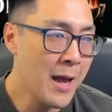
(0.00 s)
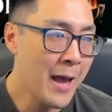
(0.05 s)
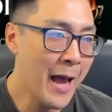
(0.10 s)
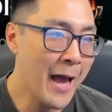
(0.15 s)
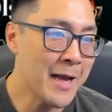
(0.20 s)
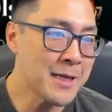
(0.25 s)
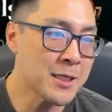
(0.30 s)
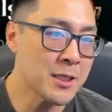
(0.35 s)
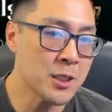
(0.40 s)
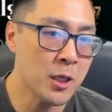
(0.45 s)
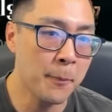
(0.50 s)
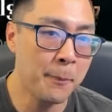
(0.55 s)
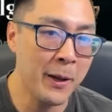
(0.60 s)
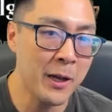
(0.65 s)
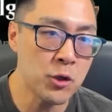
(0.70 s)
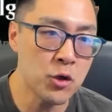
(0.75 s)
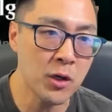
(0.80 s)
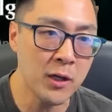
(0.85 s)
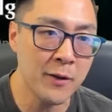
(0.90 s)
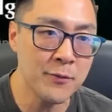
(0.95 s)
Access to the
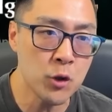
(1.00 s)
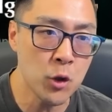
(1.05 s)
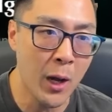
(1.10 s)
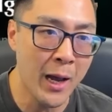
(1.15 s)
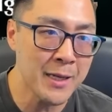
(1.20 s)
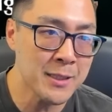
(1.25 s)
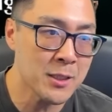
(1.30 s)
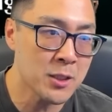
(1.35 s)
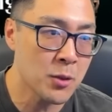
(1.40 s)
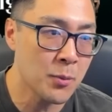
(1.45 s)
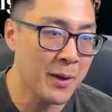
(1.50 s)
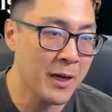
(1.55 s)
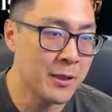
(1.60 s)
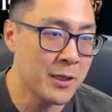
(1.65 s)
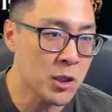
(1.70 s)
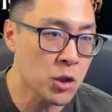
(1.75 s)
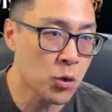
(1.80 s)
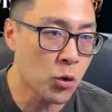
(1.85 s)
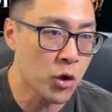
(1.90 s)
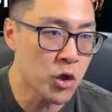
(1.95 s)
Patreon gives you access to my
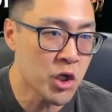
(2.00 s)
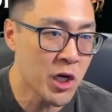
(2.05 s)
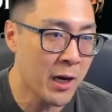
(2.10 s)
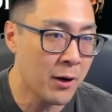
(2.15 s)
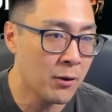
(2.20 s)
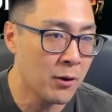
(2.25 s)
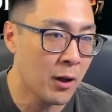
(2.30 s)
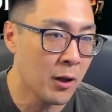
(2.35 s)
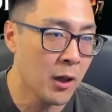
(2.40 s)
Discord channel